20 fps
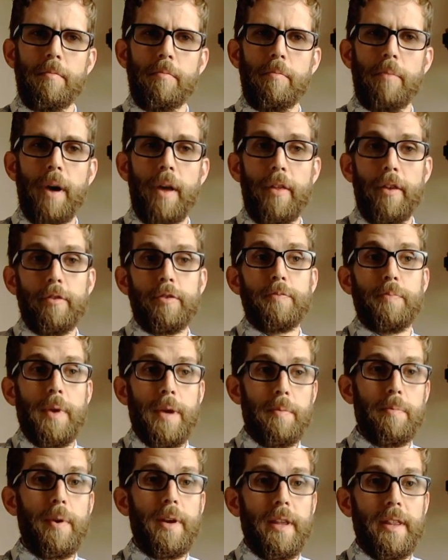But those
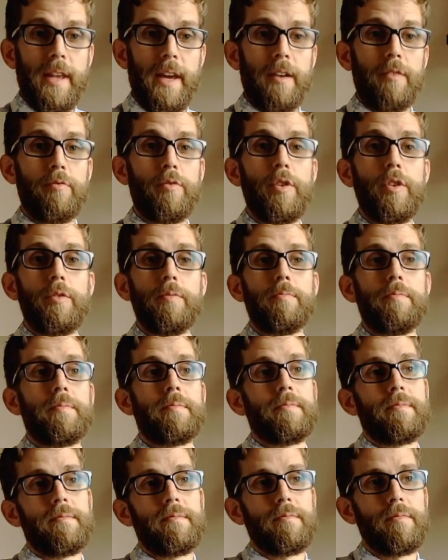people in that
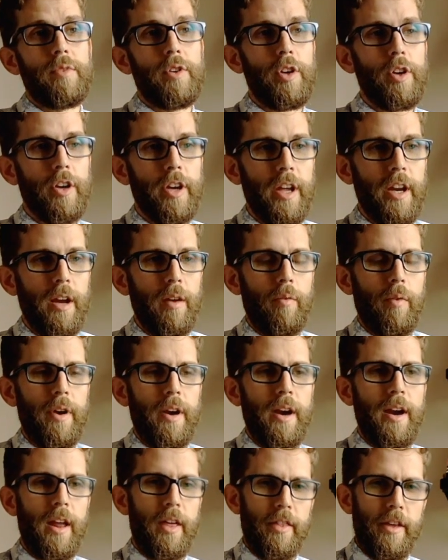room, looking at one
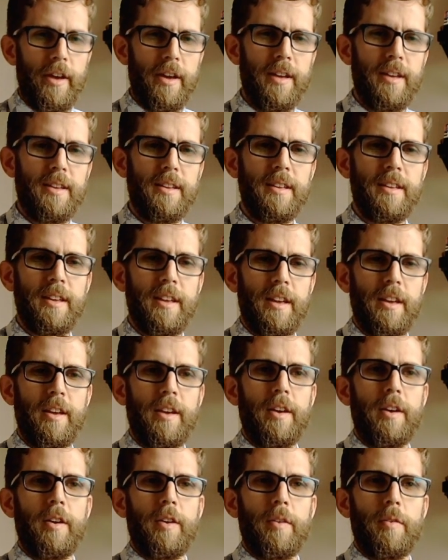another
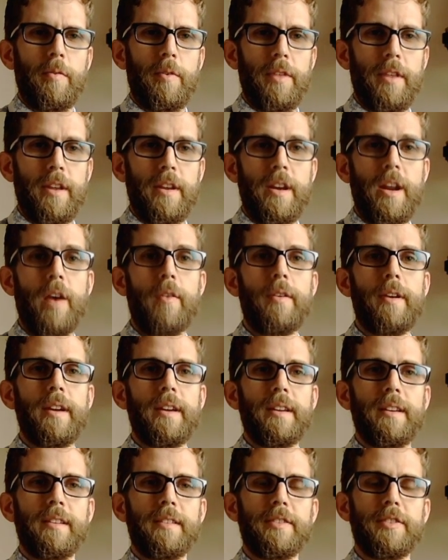with a
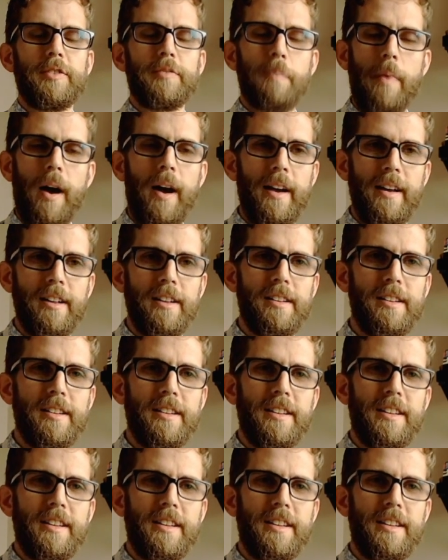knowing smile.